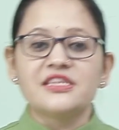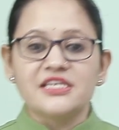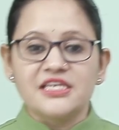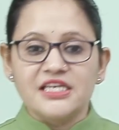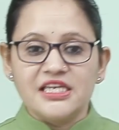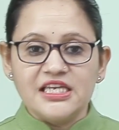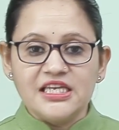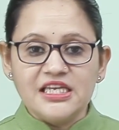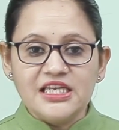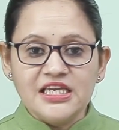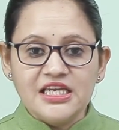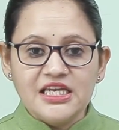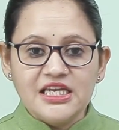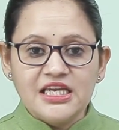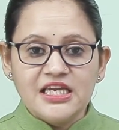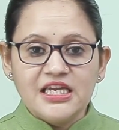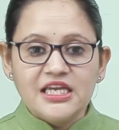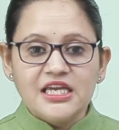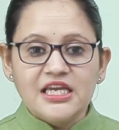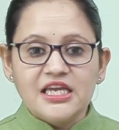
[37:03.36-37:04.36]
3,
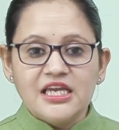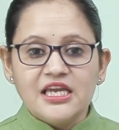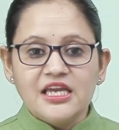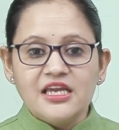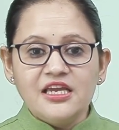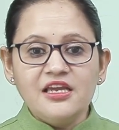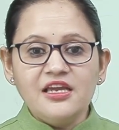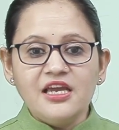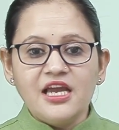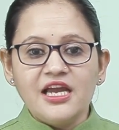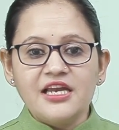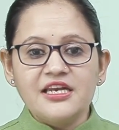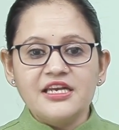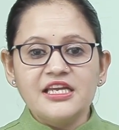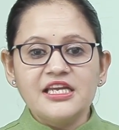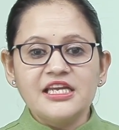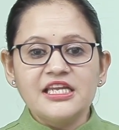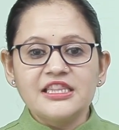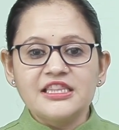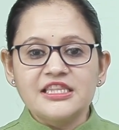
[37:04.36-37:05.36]

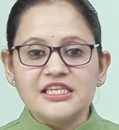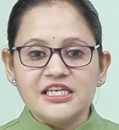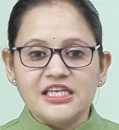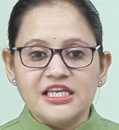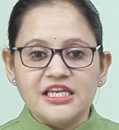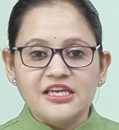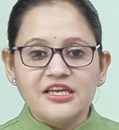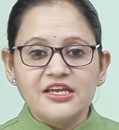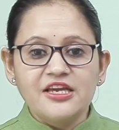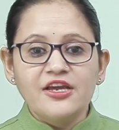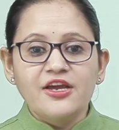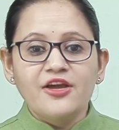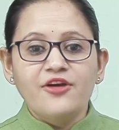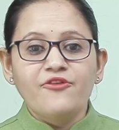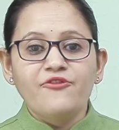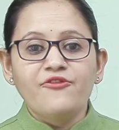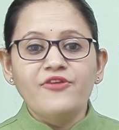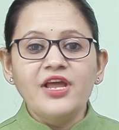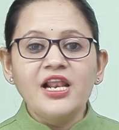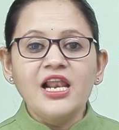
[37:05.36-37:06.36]
ending in 3
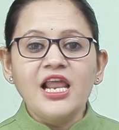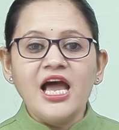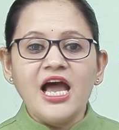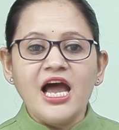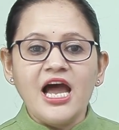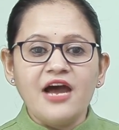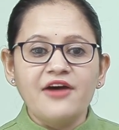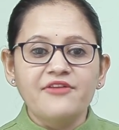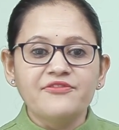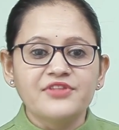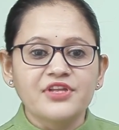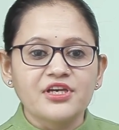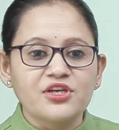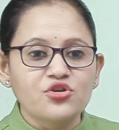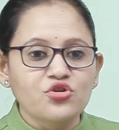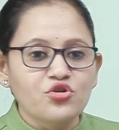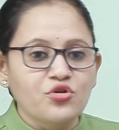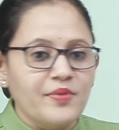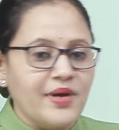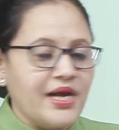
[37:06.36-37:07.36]
will have the
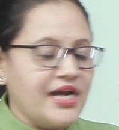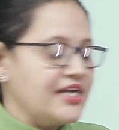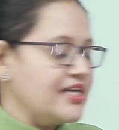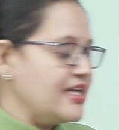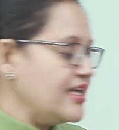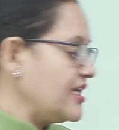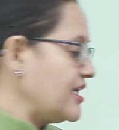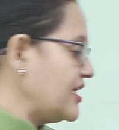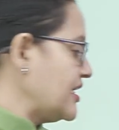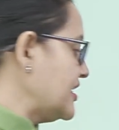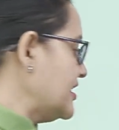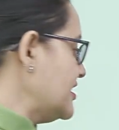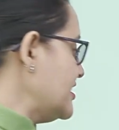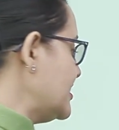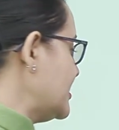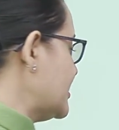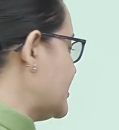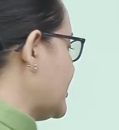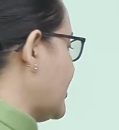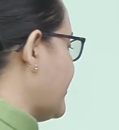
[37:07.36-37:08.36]
cube ending in
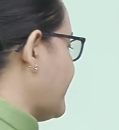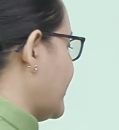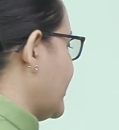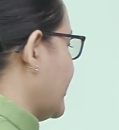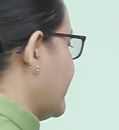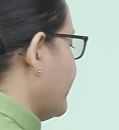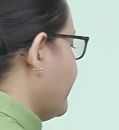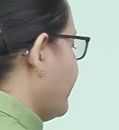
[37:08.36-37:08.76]
7.